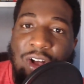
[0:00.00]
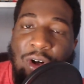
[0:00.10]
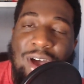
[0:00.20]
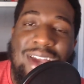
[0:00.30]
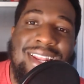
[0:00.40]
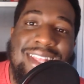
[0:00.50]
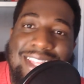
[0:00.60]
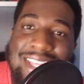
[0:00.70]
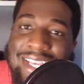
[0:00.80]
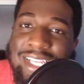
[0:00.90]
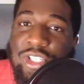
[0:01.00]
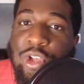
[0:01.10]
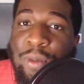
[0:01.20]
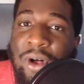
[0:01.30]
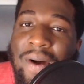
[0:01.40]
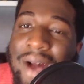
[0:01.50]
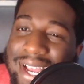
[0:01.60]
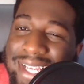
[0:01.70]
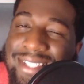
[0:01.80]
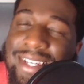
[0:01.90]
on the Snowball
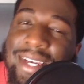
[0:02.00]
Ice.